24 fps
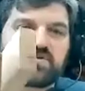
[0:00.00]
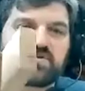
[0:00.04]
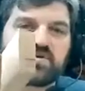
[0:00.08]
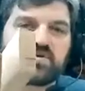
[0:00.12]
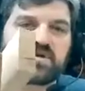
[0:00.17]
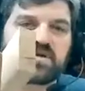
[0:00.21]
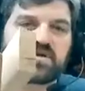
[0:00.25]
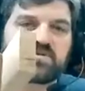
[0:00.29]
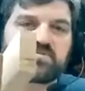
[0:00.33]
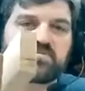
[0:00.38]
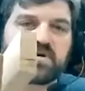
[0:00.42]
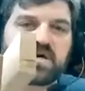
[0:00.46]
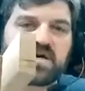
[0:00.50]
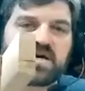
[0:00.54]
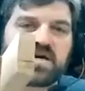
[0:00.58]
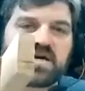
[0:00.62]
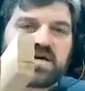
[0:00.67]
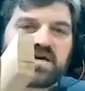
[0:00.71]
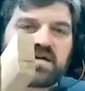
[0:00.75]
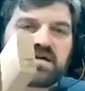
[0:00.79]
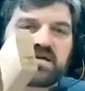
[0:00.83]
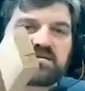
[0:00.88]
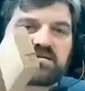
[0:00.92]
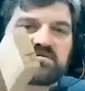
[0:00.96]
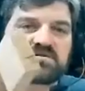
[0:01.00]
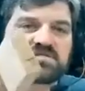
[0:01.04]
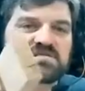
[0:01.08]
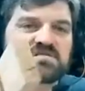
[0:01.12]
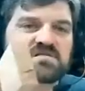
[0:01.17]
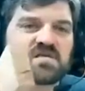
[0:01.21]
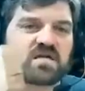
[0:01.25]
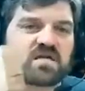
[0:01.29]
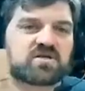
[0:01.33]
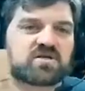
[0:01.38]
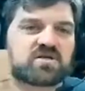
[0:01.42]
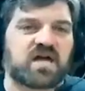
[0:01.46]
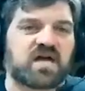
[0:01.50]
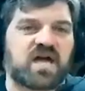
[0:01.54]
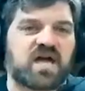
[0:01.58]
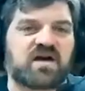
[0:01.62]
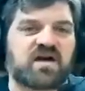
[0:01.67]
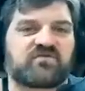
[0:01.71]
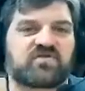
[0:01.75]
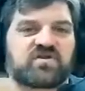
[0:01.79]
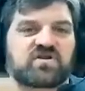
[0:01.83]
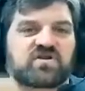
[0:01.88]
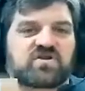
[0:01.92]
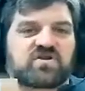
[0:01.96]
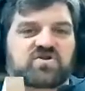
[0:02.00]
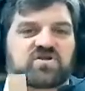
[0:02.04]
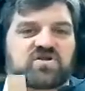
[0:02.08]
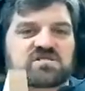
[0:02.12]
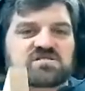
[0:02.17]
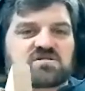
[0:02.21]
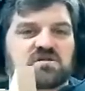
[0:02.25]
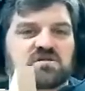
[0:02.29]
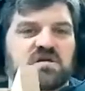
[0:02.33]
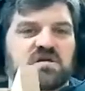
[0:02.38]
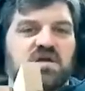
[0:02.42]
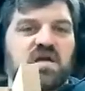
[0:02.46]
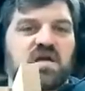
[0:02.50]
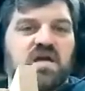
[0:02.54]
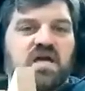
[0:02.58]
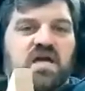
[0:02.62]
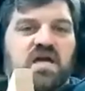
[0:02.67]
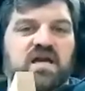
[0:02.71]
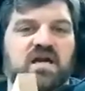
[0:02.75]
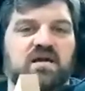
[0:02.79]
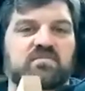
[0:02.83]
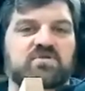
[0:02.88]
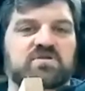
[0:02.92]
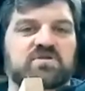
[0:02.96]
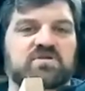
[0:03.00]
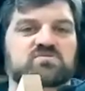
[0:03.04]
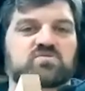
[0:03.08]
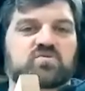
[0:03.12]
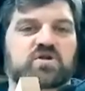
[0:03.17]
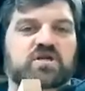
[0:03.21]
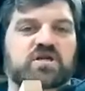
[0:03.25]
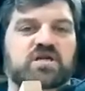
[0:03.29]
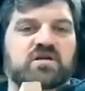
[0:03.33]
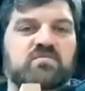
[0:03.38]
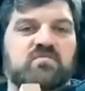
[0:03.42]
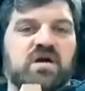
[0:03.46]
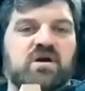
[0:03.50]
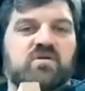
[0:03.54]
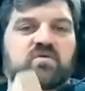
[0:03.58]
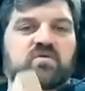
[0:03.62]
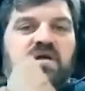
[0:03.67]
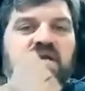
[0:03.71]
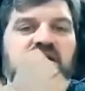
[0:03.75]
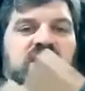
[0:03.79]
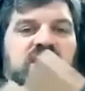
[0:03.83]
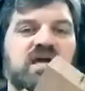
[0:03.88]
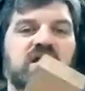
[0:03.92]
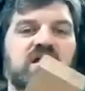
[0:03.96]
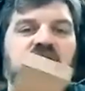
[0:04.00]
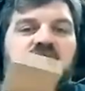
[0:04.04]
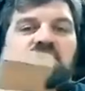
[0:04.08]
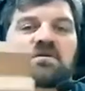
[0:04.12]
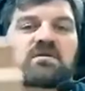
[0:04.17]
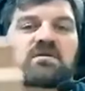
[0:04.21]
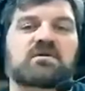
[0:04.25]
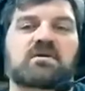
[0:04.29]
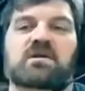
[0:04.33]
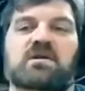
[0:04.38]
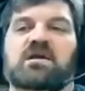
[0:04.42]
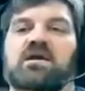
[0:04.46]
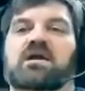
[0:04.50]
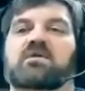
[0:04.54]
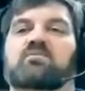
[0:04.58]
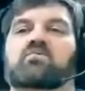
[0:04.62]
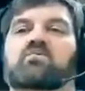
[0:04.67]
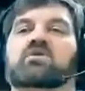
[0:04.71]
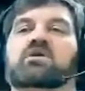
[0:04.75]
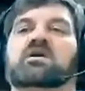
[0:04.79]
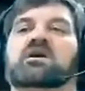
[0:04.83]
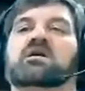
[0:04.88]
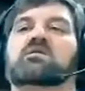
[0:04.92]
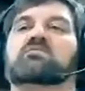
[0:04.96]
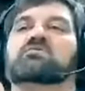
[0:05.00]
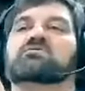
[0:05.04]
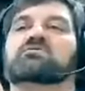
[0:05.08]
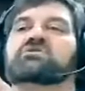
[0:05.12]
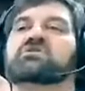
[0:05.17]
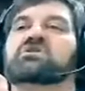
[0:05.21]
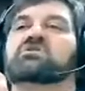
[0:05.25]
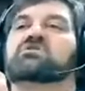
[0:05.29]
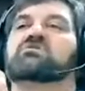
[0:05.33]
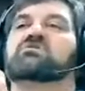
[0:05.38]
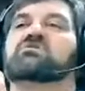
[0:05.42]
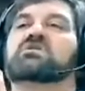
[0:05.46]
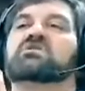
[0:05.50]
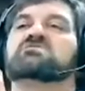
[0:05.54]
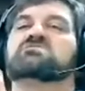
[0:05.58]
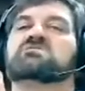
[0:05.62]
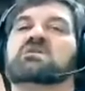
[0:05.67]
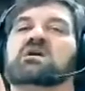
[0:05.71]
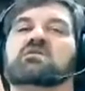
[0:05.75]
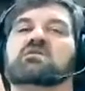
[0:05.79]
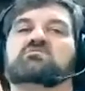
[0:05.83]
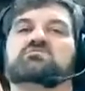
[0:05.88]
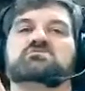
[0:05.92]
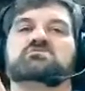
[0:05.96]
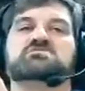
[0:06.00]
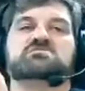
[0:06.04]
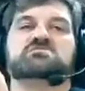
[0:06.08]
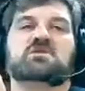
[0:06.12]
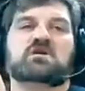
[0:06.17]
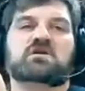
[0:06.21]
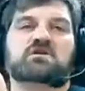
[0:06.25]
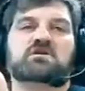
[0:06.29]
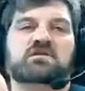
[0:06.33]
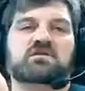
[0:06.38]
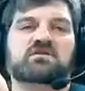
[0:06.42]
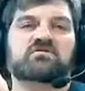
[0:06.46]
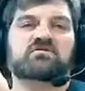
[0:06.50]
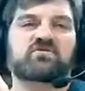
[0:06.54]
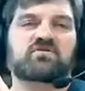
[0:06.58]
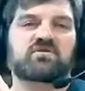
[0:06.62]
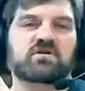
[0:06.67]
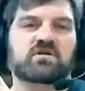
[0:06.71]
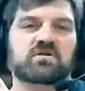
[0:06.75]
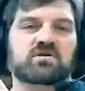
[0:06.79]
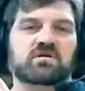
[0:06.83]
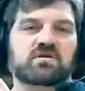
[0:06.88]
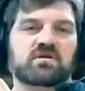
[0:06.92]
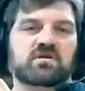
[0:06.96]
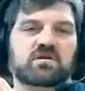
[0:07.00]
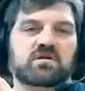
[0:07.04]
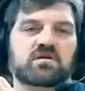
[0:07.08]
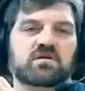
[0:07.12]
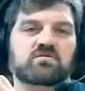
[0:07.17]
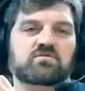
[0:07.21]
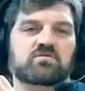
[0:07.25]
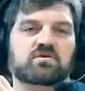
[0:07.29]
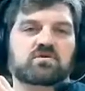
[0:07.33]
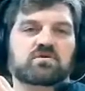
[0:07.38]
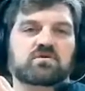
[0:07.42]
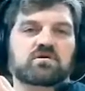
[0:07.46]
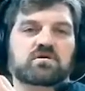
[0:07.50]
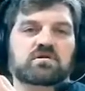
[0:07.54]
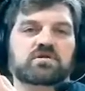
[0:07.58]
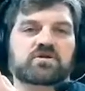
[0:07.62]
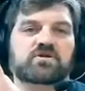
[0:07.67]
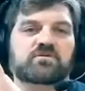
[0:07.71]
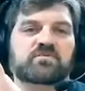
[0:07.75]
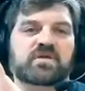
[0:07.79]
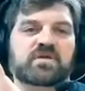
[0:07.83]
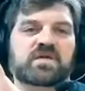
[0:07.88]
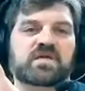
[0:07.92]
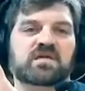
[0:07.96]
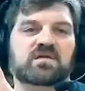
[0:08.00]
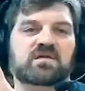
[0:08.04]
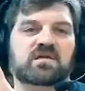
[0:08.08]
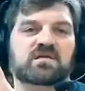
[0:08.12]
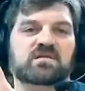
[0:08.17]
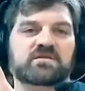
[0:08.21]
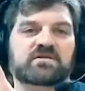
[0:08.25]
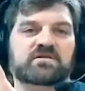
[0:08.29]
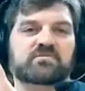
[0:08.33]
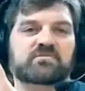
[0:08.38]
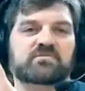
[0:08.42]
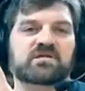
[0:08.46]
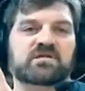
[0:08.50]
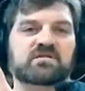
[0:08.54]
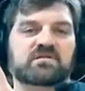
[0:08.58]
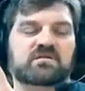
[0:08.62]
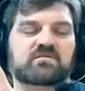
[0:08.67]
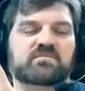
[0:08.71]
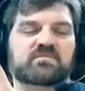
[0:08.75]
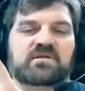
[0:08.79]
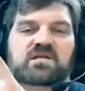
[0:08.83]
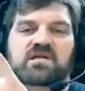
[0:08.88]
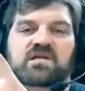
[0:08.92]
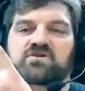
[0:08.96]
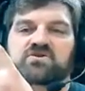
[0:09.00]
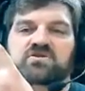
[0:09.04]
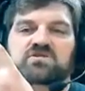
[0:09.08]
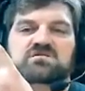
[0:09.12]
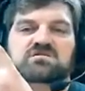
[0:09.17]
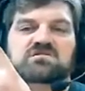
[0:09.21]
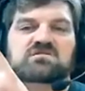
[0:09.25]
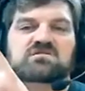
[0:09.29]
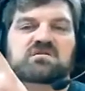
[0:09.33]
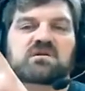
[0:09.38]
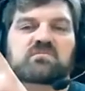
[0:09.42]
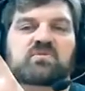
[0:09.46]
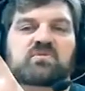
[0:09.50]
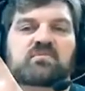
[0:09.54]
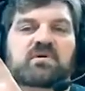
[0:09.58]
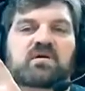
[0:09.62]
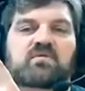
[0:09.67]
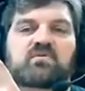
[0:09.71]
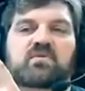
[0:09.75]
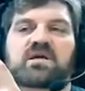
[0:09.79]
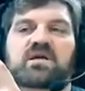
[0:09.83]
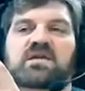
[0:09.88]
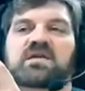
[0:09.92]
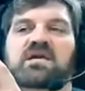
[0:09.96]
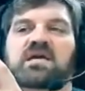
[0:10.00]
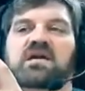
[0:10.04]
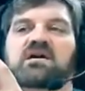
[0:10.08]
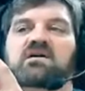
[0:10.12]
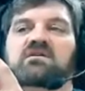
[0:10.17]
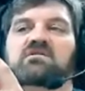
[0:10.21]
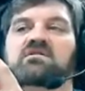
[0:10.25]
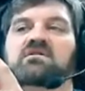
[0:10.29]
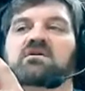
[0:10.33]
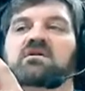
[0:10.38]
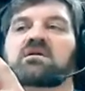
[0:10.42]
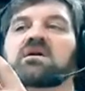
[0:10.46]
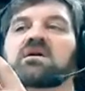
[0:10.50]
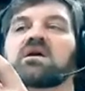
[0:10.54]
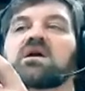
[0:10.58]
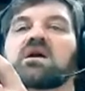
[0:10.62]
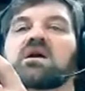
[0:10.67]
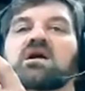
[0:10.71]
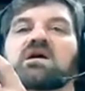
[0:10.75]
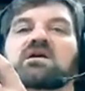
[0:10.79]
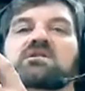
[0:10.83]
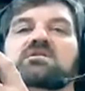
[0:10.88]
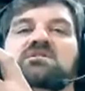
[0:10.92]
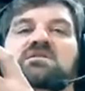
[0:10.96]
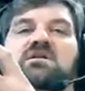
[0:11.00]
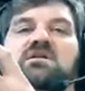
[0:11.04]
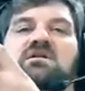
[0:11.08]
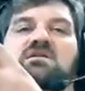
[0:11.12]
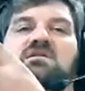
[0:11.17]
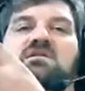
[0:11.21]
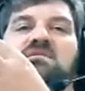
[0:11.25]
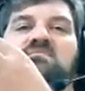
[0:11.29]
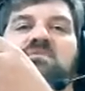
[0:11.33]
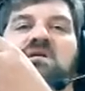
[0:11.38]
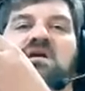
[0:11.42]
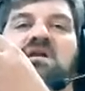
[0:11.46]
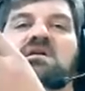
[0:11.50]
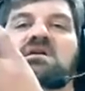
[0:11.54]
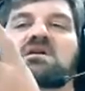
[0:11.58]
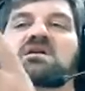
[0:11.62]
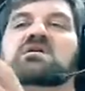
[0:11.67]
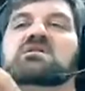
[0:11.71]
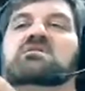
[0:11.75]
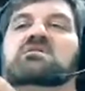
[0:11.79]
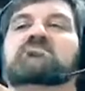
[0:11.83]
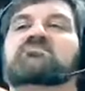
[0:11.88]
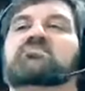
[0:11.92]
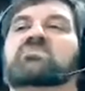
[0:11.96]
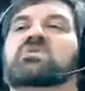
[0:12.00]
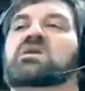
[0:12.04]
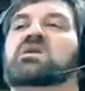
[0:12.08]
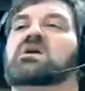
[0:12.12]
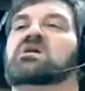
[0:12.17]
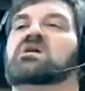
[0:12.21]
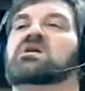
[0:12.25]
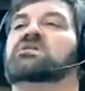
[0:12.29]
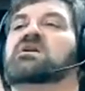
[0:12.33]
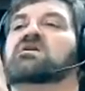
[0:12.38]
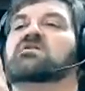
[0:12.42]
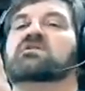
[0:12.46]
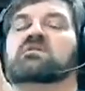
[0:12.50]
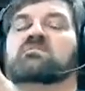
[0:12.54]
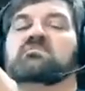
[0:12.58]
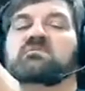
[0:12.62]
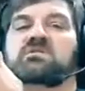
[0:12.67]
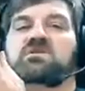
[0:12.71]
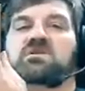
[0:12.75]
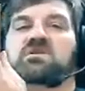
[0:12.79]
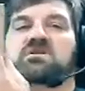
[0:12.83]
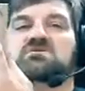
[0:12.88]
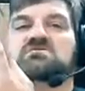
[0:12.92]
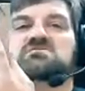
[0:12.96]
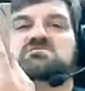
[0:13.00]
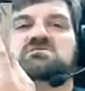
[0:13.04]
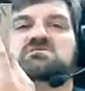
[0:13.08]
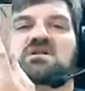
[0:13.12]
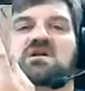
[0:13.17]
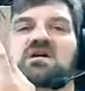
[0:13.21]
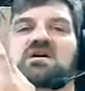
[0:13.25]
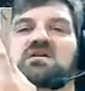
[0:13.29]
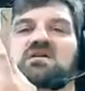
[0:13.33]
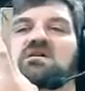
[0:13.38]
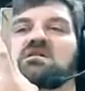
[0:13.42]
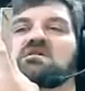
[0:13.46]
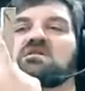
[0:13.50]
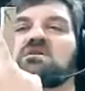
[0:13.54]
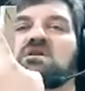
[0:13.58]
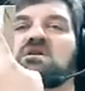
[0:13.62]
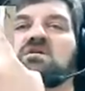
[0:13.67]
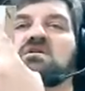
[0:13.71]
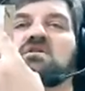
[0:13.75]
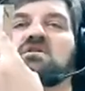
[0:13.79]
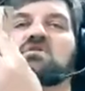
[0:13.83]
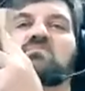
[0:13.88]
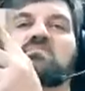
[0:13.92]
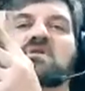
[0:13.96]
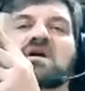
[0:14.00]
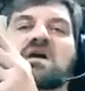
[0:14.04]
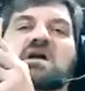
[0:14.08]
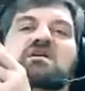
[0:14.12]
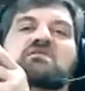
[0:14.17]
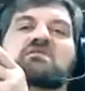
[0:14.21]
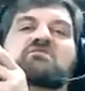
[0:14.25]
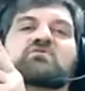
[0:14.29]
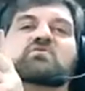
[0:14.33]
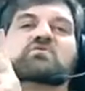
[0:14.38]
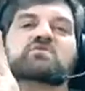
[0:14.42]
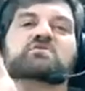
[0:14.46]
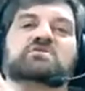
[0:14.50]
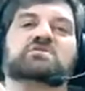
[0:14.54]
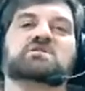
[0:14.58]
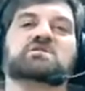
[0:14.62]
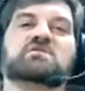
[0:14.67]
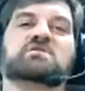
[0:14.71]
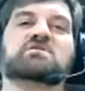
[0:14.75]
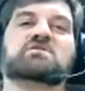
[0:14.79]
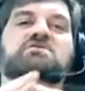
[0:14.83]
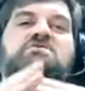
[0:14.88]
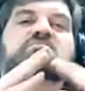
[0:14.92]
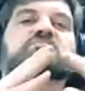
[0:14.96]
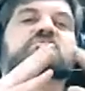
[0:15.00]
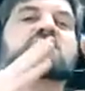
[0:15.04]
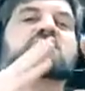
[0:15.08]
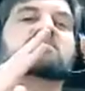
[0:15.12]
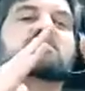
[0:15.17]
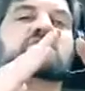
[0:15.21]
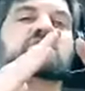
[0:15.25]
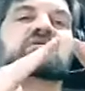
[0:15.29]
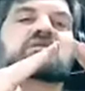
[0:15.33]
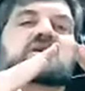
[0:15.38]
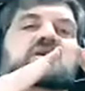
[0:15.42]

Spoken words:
with my, this is actually a 1/2 inch chisel, and I'm just working my way down. And what I will do is I will start a little bit, a little bit, a little bit. I'll just nibble my way down until I'm getting it. And then I'll come to the other side and I'll go back and forth until ultimately what will